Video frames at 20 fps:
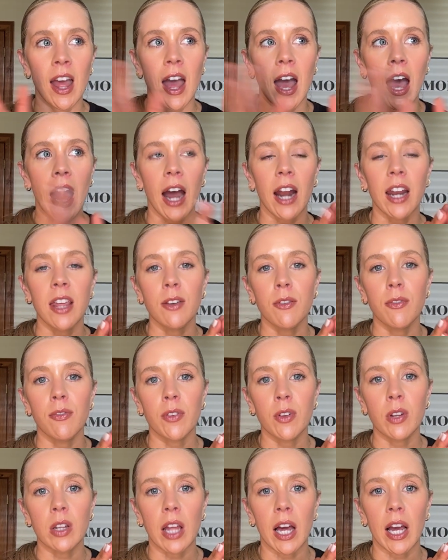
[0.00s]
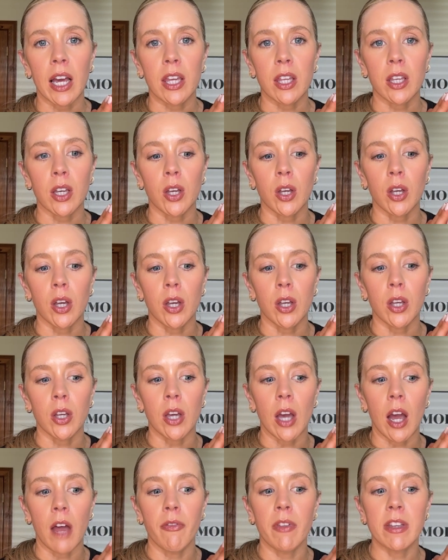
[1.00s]
How do you feel like,
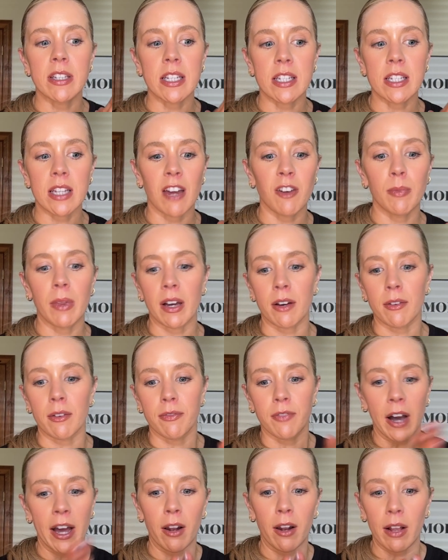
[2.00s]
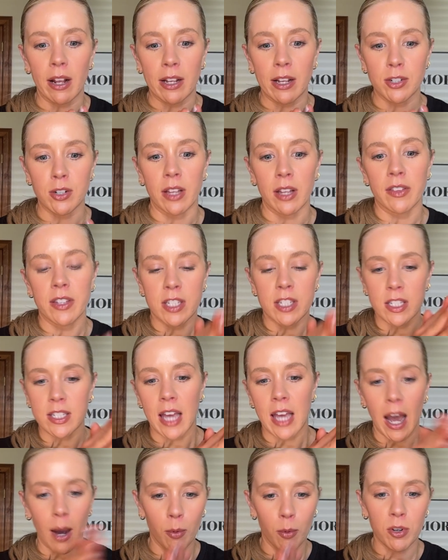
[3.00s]
and this doesn't have to be like a final answer, like this is
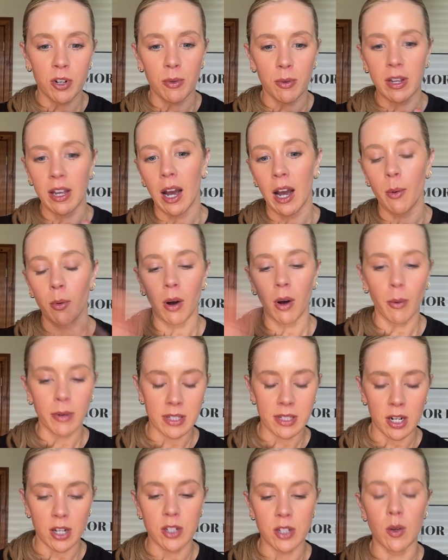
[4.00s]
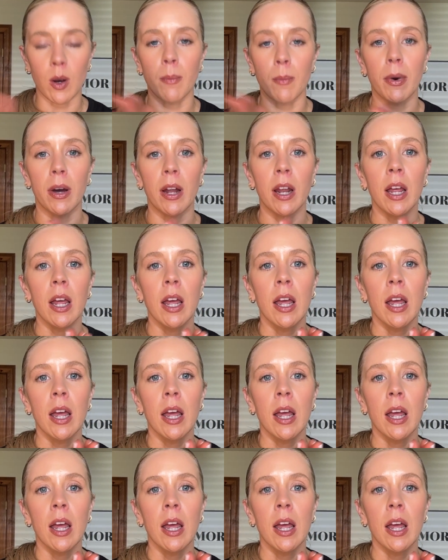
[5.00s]
how we're doing it, how we're always going to do it, but